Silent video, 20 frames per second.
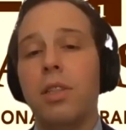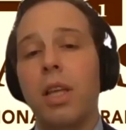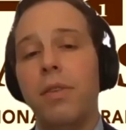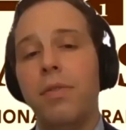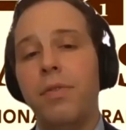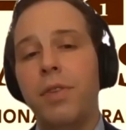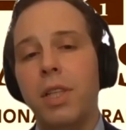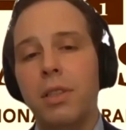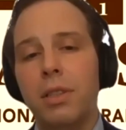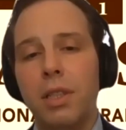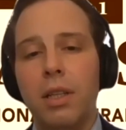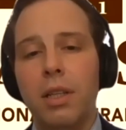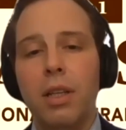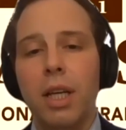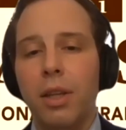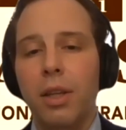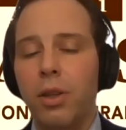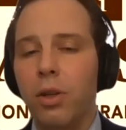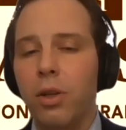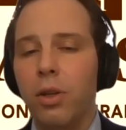feel
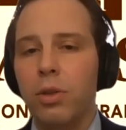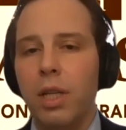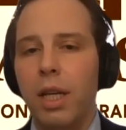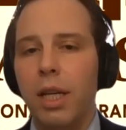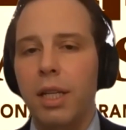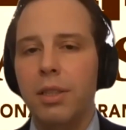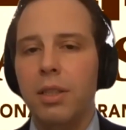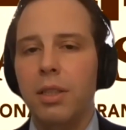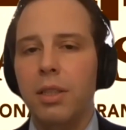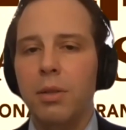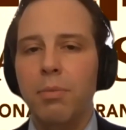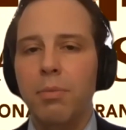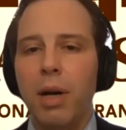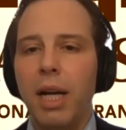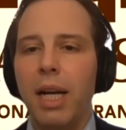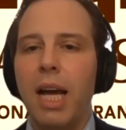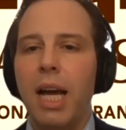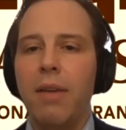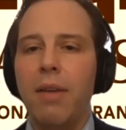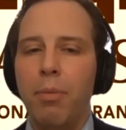like those cases
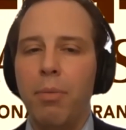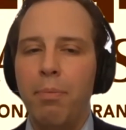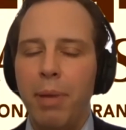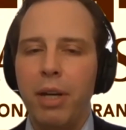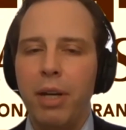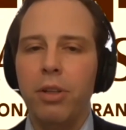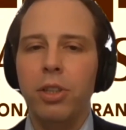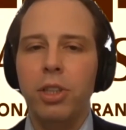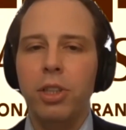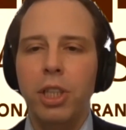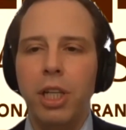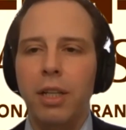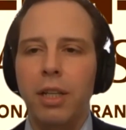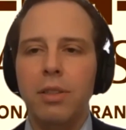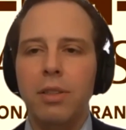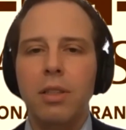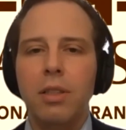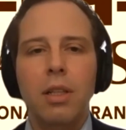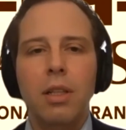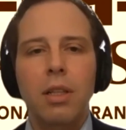might have a better
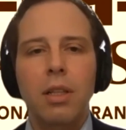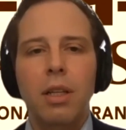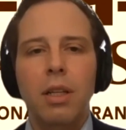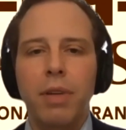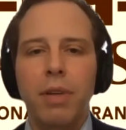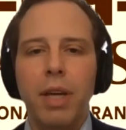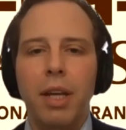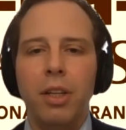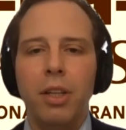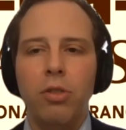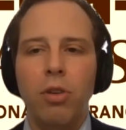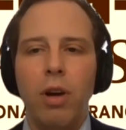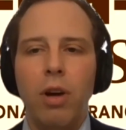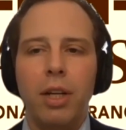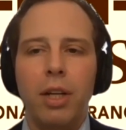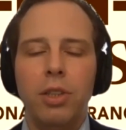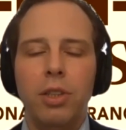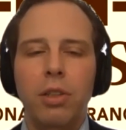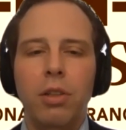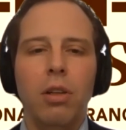chance of getting
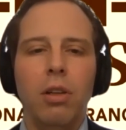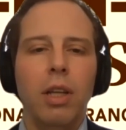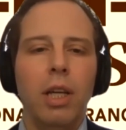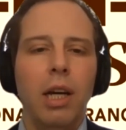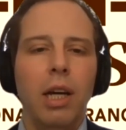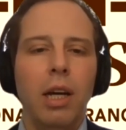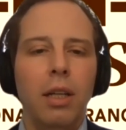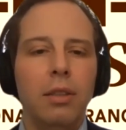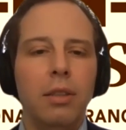traction early on.